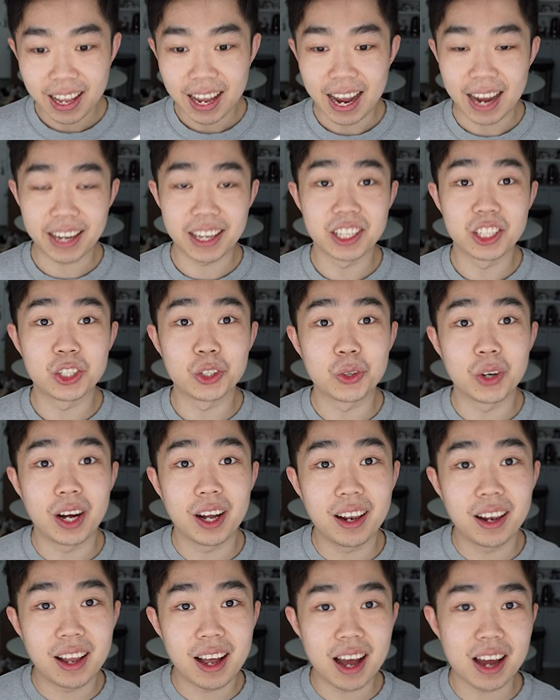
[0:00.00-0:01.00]
I can do
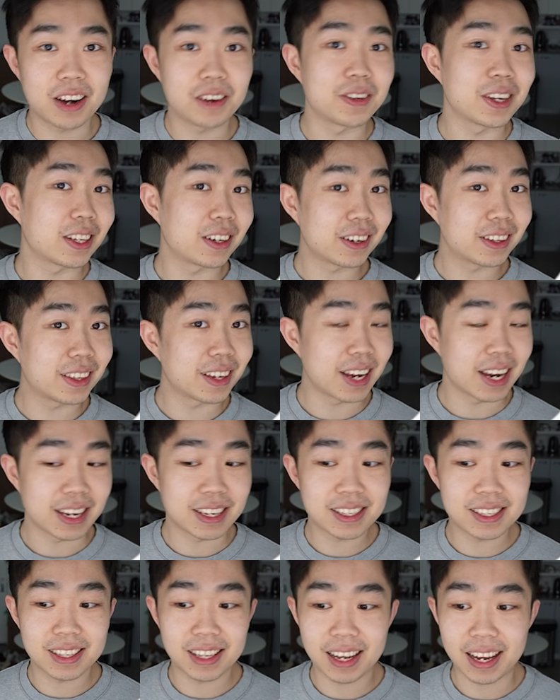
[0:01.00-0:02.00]
a lot of other
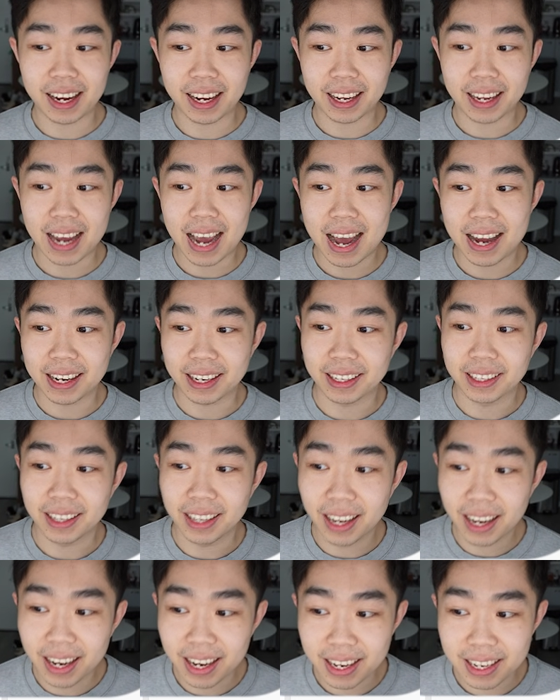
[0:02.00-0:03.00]
things like adding
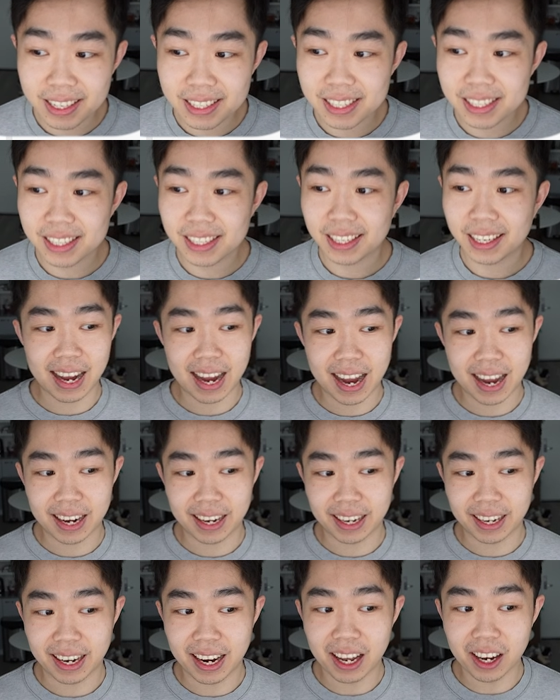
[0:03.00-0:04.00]
links,
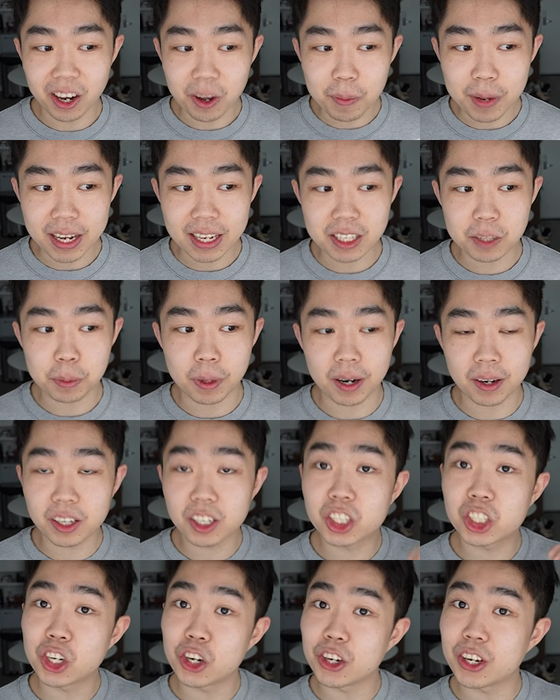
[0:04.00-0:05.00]
adding elements, but I'm going
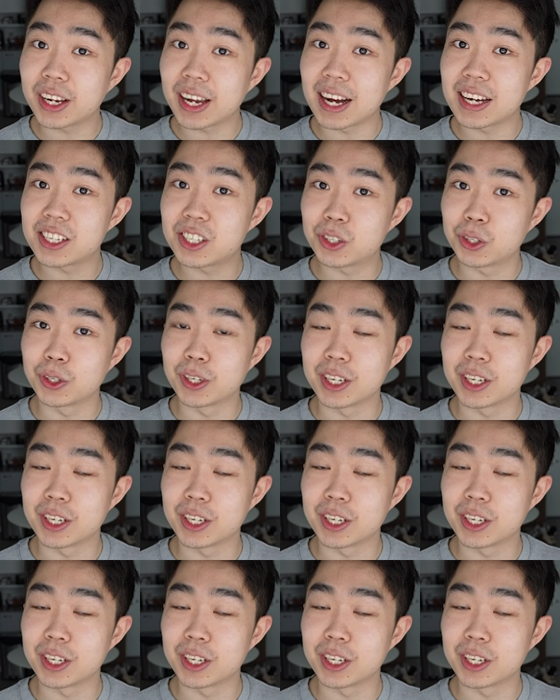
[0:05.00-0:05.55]
to show you guys through